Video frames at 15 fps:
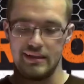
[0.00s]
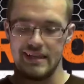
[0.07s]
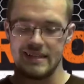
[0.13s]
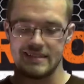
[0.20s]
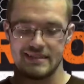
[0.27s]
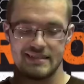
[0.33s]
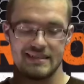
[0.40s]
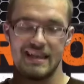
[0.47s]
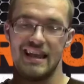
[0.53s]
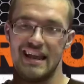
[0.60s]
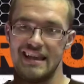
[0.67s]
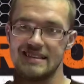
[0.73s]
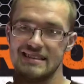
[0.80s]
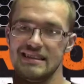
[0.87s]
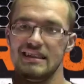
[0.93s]
It
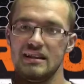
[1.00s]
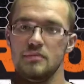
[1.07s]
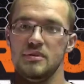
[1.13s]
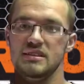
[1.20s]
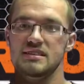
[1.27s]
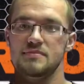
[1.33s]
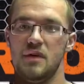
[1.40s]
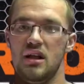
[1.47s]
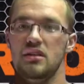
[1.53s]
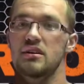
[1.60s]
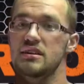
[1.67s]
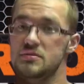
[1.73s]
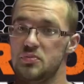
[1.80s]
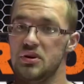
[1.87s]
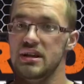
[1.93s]
is a little bit smaller.
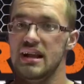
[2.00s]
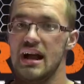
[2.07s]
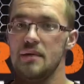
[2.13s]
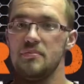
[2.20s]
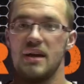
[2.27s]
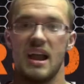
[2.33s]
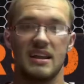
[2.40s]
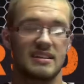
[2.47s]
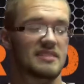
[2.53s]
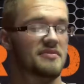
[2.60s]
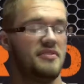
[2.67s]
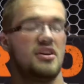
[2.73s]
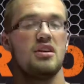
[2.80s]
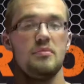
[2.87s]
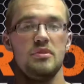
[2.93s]
It's pretty compact. It's
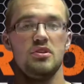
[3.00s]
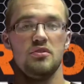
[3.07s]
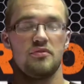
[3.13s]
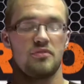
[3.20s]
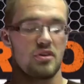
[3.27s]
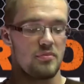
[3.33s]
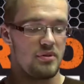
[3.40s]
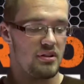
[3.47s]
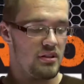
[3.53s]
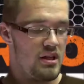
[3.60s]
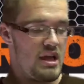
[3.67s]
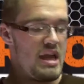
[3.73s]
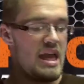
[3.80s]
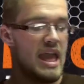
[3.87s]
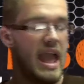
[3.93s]
very maneuverable,
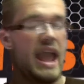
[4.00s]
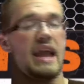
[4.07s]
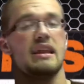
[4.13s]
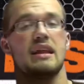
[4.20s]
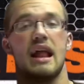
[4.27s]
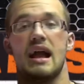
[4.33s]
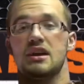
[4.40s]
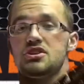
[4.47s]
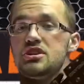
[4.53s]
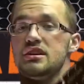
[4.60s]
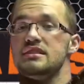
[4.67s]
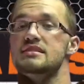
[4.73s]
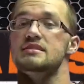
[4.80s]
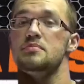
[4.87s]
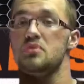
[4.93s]
and it actually
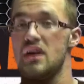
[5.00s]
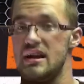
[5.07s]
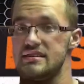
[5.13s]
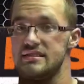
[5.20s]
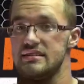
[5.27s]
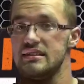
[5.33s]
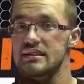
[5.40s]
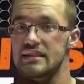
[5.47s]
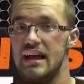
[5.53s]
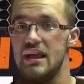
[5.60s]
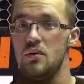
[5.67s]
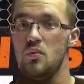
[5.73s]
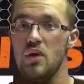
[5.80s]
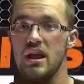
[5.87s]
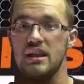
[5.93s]
is surprisingly
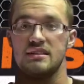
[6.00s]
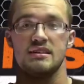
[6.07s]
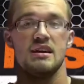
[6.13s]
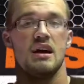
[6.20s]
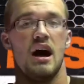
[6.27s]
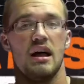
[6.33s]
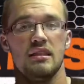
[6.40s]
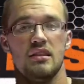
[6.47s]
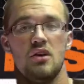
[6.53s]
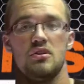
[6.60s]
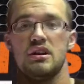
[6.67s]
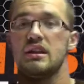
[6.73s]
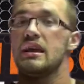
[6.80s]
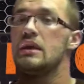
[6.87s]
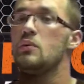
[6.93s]
lightweight.
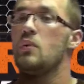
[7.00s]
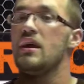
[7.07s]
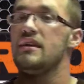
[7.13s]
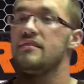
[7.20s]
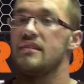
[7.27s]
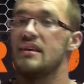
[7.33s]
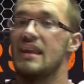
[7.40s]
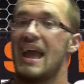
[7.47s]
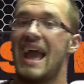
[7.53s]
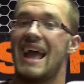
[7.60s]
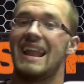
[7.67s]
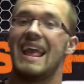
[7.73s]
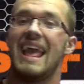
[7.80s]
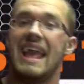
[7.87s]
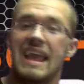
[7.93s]
Unloaded, it weighs in
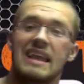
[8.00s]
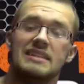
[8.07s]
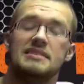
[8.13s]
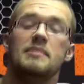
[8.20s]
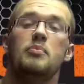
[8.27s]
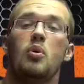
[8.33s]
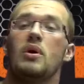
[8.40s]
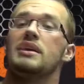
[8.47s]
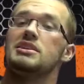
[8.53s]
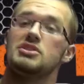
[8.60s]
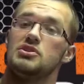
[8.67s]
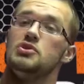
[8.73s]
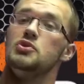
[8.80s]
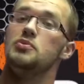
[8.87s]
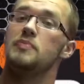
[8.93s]
at
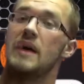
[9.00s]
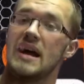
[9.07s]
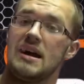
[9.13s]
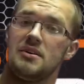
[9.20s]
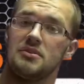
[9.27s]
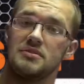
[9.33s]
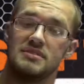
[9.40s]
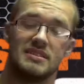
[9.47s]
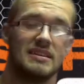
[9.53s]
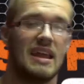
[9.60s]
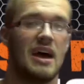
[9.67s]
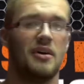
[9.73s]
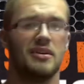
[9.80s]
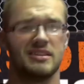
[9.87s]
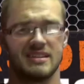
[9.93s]
8.2 pounds.
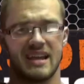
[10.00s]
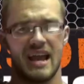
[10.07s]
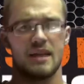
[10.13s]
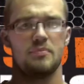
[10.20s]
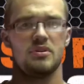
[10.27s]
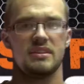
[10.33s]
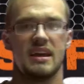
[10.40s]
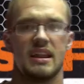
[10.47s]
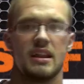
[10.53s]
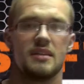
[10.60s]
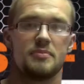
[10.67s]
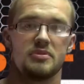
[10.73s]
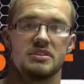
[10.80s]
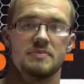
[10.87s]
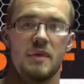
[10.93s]
Now, to kind of put that into
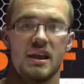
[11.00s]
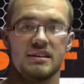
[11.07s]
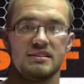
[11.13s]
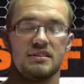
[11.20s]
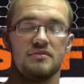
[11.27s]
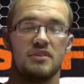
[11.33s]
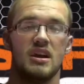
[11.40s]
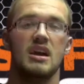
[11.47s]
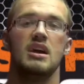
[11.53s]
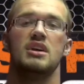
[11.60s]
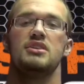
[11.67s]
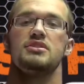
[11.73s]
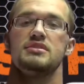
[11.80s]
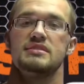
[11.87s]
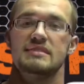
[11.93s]
perspective,
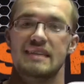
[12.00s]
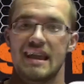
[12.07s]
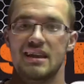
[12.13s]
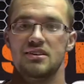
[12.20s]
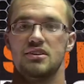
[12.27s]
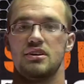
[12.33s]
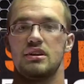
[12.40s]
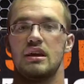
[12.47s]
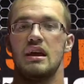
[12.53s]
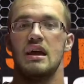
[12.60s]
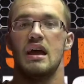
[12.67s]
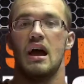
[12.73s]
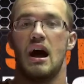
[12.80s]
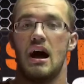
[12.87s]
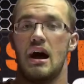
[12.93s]
your standard
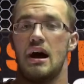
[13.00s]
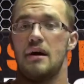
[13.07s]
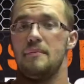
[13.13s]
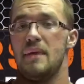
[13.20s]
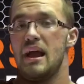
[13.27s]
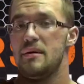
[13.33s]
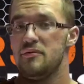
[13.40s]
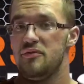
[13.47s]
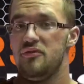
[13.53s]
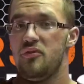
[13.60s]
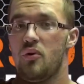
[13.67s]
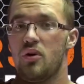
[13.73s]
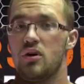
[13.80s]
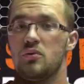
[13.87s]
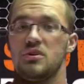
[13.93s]

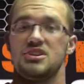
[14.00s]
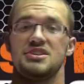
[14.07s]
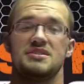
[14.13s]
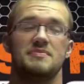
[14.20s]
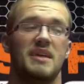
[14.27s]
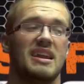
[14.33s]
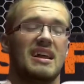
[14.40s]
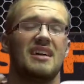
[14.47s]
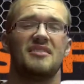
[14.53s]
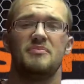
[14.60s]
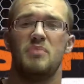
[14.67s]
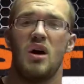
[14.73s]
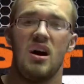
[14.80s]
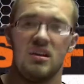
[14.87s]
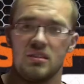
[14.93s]
M4, which is made out of
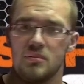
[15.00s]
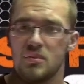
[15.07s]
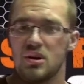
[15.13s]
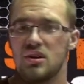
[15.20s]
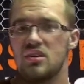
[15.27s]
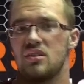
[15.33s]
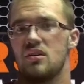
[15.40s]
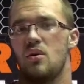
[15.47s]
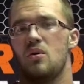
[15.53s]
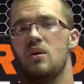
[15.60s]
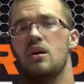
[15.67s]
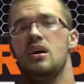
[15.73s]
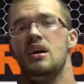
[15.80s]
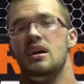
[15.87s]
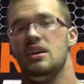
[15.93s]
polymer
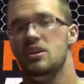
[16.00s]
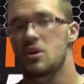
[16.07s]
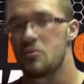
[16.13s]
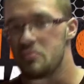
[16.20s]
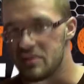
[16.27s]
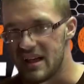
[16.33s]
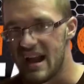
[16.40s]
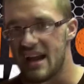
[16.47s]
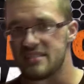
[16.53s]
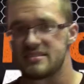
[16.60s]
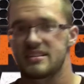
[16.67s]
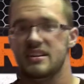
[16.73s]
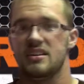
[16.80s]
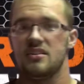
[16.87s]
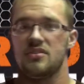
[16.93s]
or
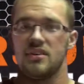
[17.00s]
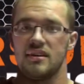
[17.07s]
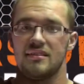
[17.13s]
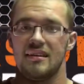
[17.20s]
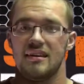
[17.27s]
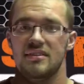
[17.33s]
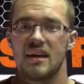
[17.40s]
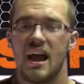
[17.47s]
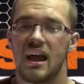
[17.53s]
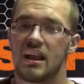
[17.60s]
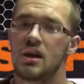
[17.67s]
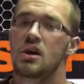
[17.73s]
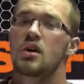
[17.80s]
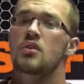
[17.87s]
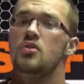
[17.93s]
plastic or things like
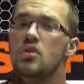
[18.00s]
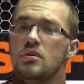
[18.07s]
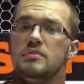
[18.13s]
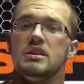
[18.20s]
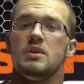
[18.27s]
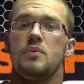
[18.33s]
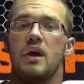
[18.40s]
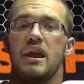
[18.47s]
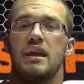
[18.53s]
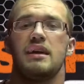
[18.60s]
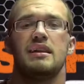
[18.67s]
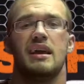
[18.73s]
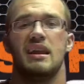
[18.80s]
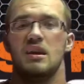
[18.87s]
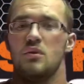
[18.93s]
that, normally weigh
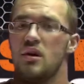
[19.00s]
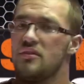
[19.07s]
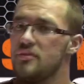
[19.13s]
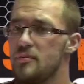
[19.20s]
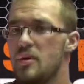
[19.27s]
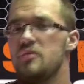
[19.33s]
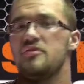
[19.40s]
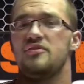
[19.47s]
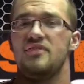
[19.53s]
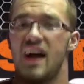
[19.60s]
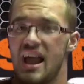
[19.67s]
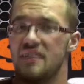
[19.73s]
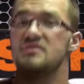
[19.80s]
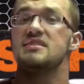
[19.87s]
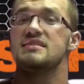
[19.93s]
in anywhere from about
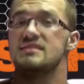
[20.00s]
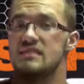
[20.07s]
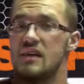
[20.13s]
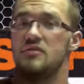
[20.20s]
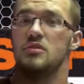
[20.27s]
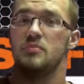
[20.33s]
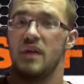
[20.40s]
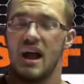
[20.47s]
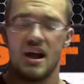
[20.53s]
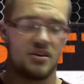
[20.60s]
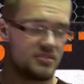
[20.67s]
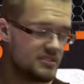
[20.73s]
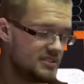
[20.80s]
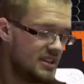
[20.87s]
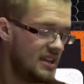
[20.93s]
5 to 7
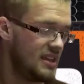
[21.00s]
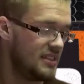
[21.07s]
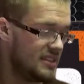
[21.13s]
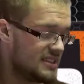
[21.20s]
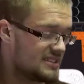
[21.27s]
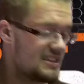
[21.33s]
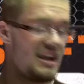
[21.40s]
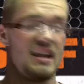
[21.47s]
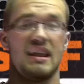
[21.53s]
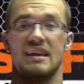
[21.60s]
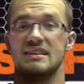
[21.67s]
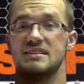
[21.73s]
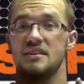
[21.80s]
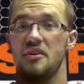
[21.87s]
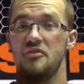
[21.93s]
pounds. This gun
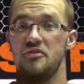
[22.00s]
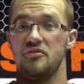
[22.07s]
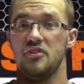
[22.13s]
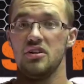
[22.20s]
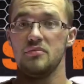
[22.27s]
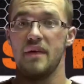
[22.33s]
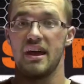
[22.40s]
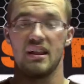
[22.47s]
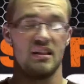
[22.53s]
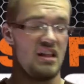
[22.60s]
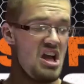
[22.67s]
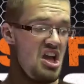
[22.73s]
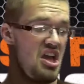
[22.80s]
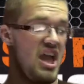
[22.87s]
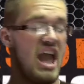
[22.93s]
is full
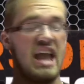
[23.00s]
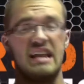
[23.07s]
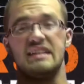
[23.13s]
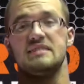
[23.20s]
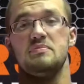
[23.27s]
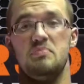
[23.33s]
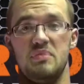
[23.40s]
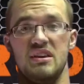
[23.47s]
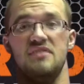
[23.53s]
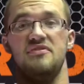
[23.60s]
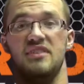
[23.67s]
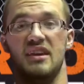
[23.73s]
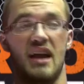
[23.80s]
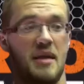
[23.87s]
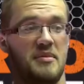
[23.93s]
metal and it's
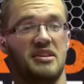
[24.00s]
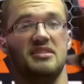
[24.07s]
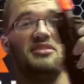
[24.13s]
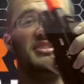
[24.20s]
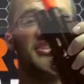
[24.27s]
beefy. I mean,